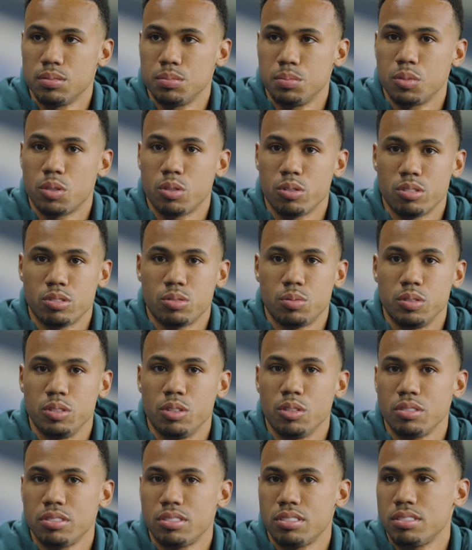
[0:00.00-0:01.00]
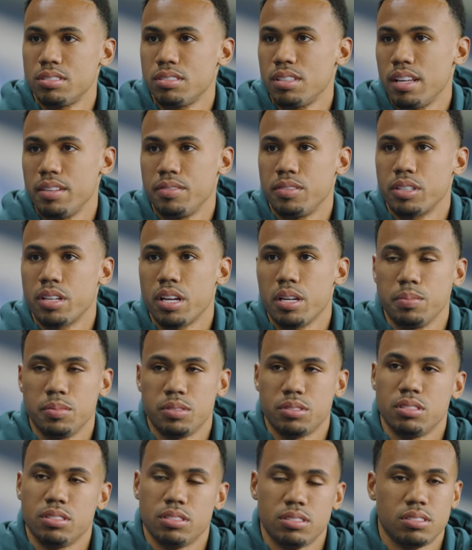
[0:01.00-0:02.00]
because we know every game
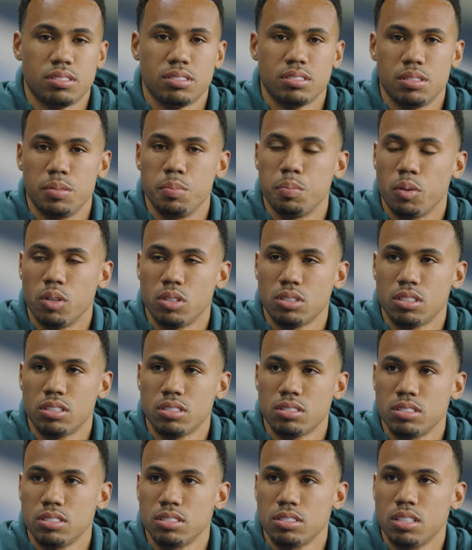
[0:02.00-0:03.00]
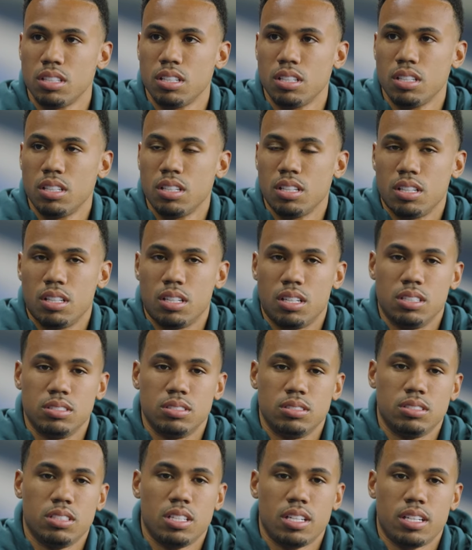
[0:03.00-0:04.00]
is important. And